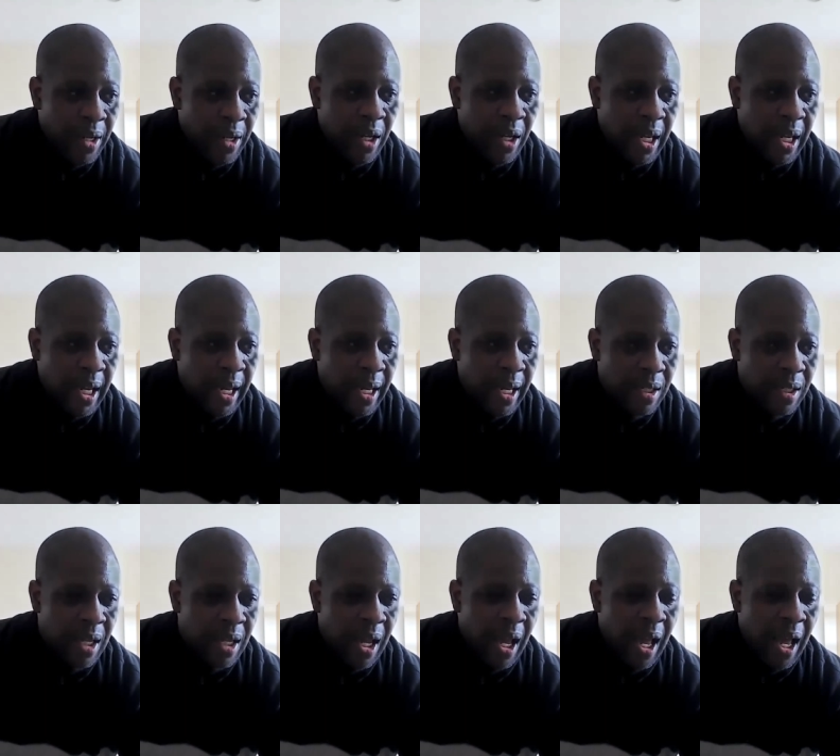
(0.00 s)
in the
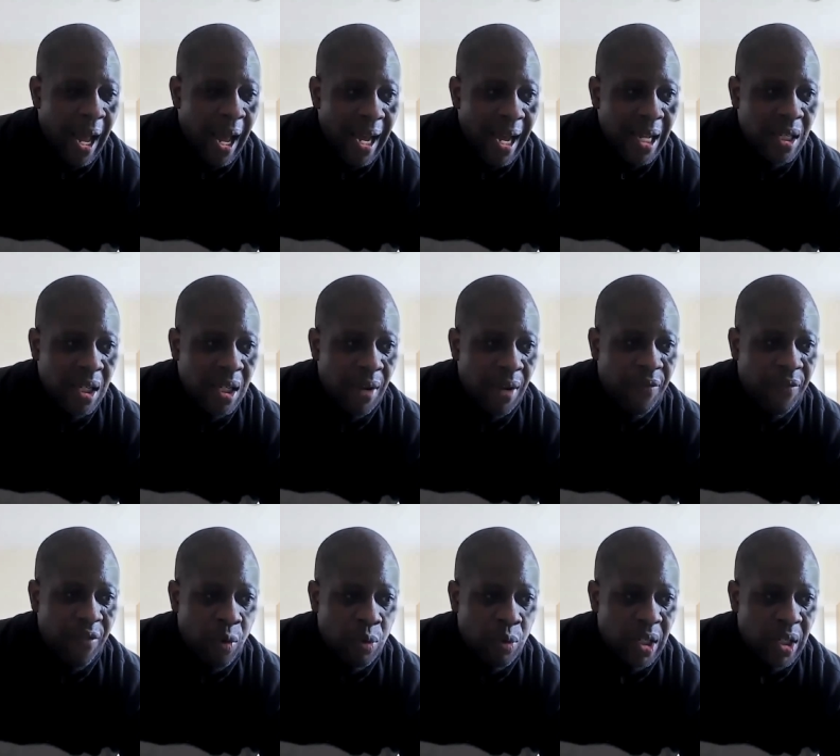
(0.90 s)
years
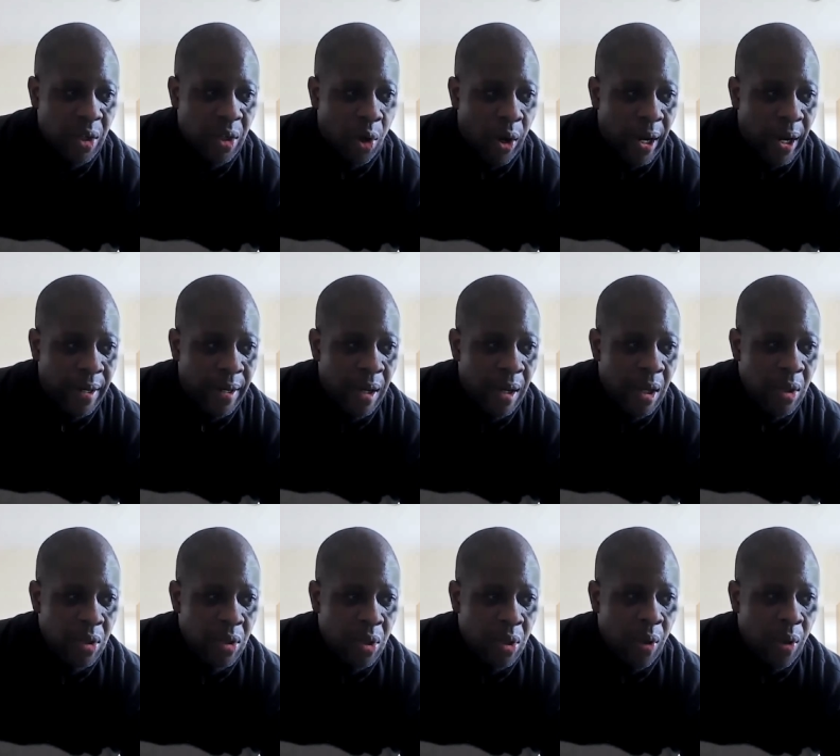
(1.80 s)
eighteen forty-nine
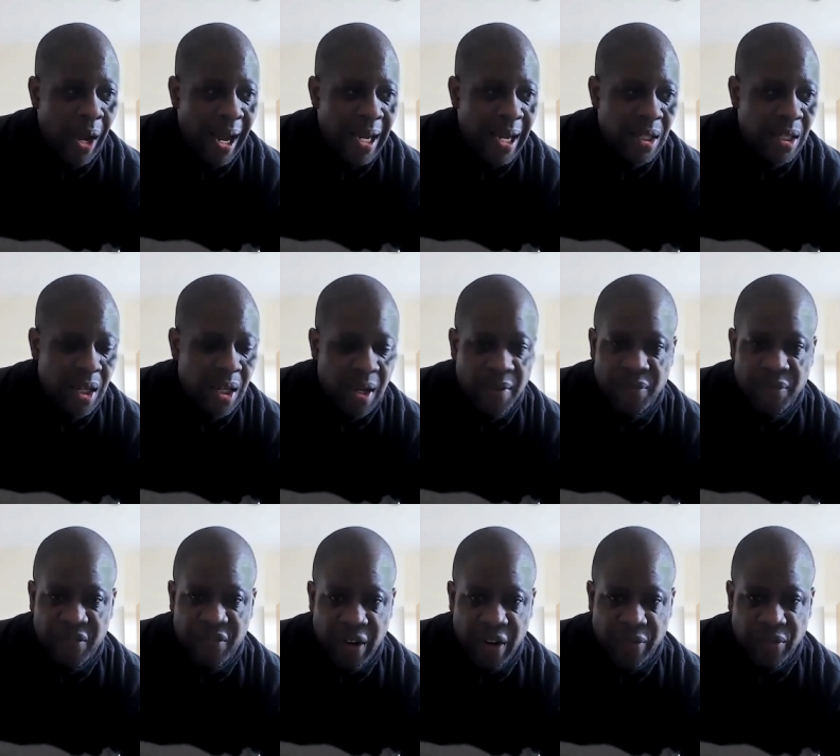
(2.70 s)
to eighteen
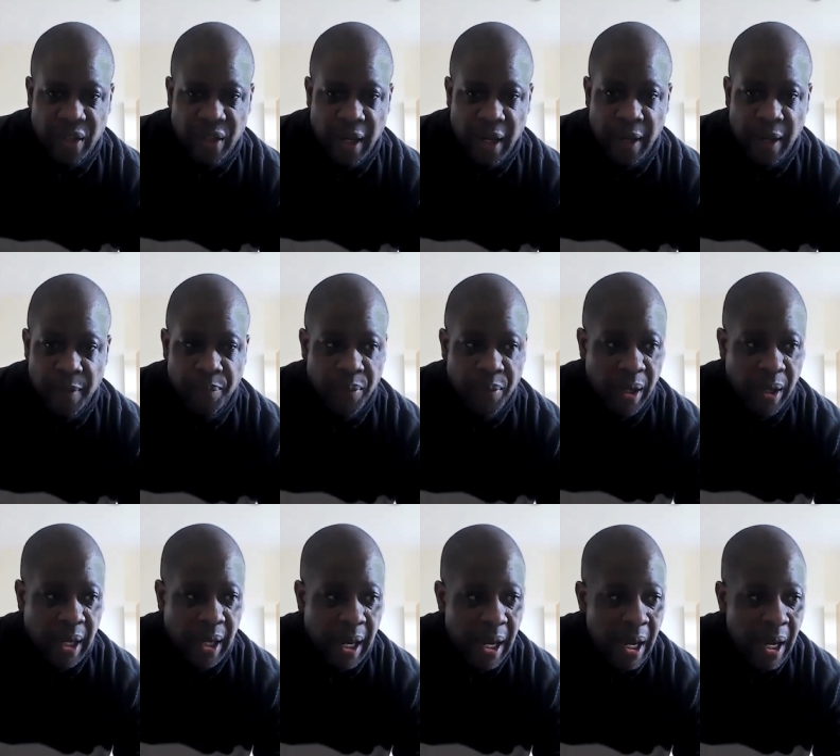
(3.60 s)
fifty,
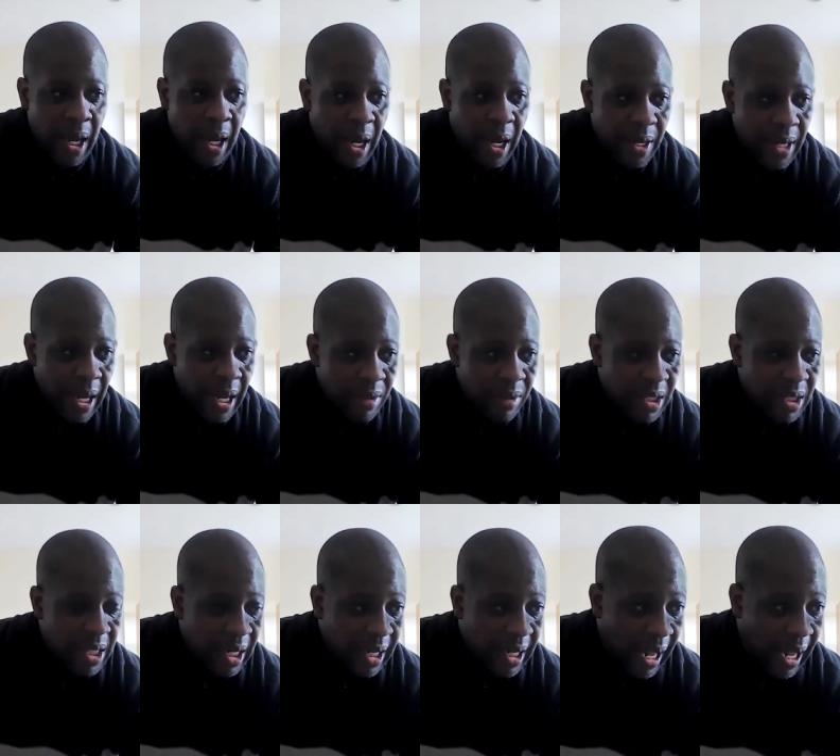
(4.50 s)
okay? And that is
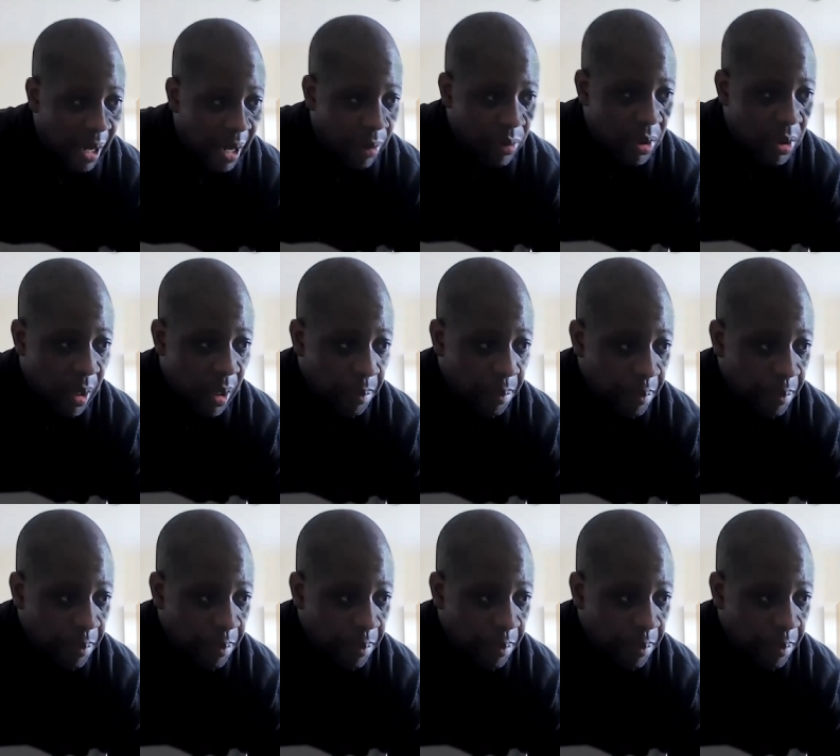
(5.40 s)
an account